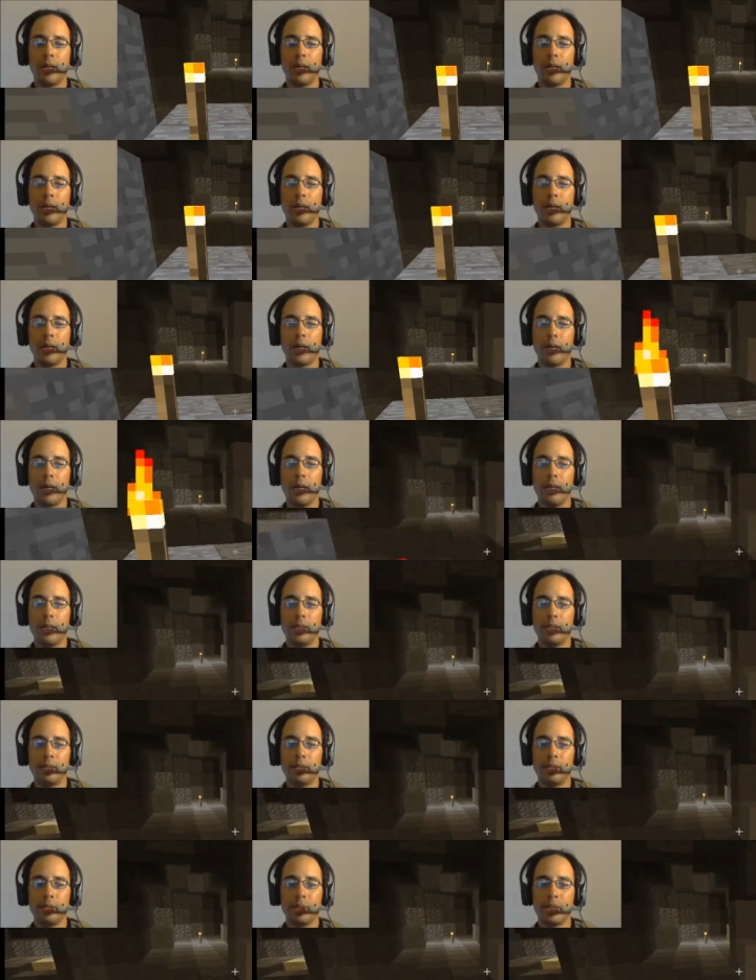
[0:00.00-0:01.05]

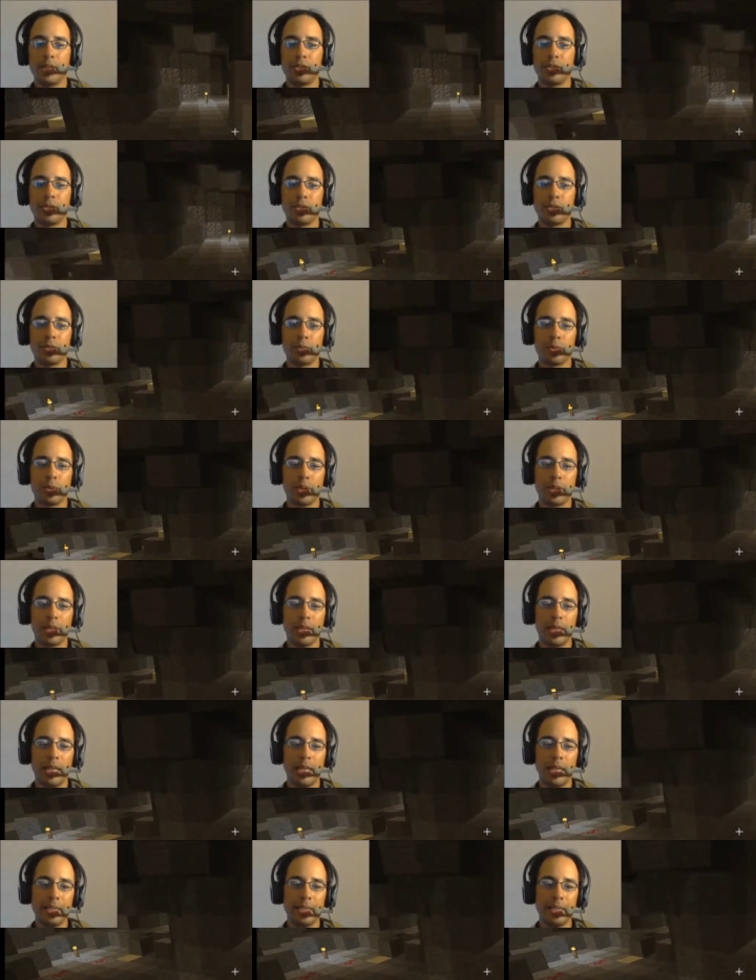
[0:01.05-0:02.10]
let's make sure there's
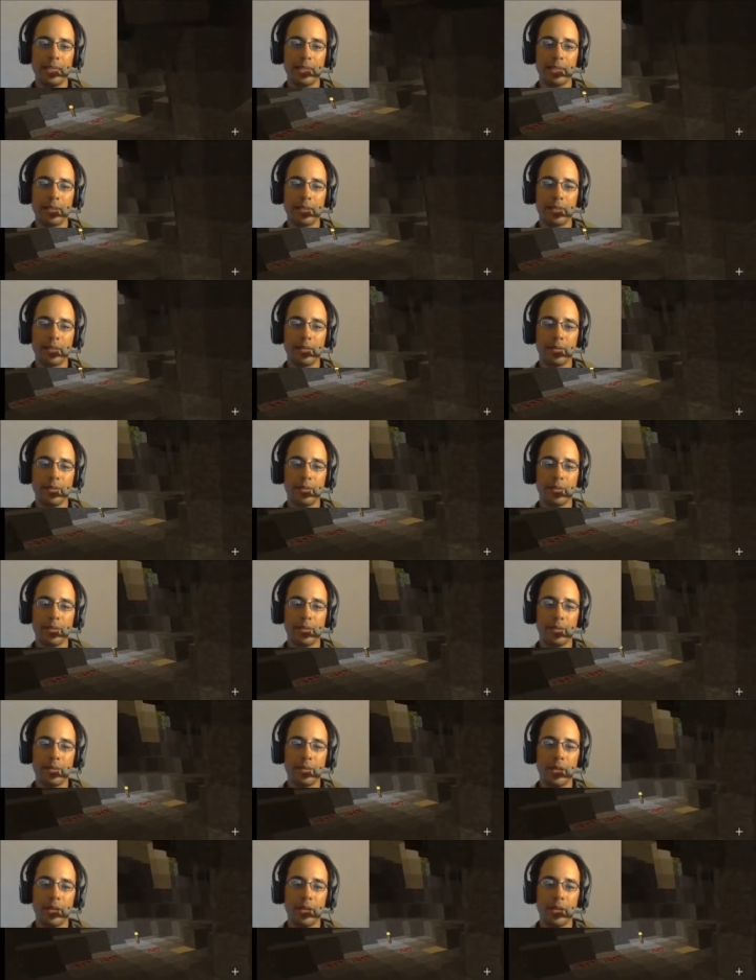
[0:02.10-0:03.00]
more light here.